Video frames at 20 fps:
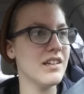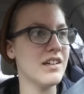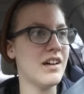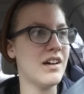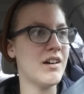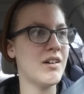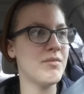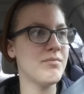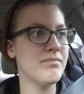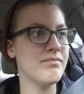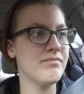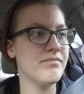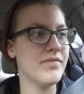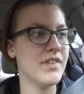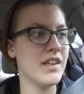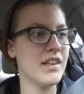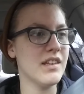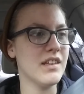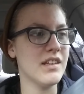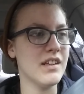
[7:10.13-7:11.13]

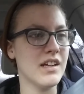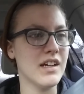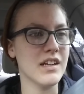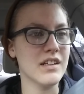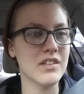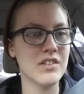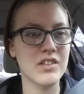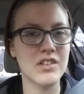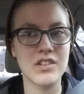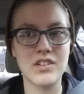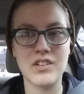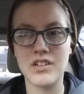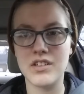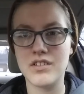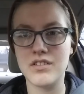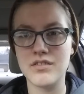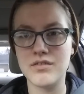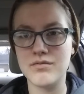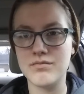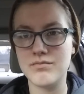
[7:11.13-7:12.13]
in the next
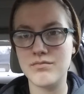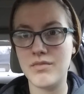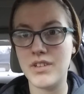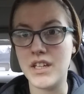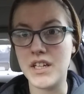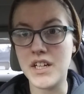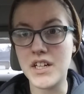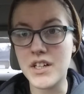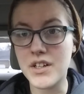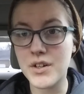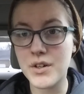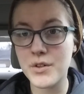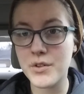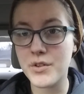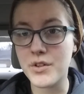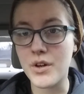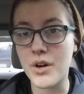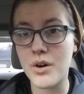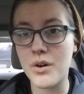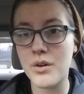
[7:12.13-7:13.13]
year or
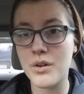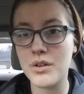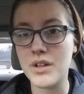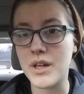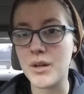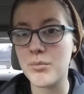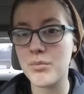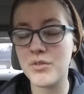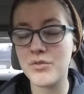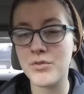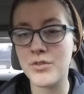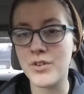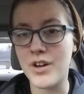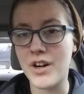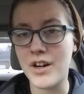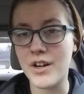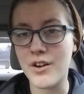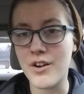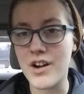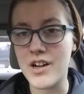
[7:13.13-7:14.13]
so, like
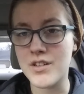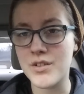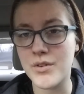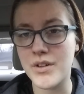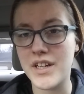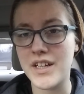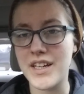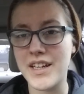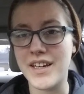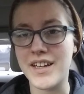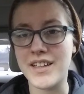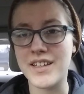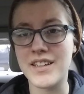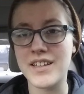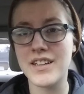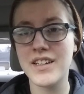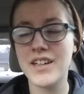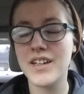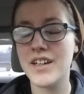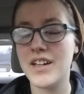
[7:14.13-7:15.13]
before I graduate,
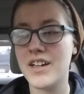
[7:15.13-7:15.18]
and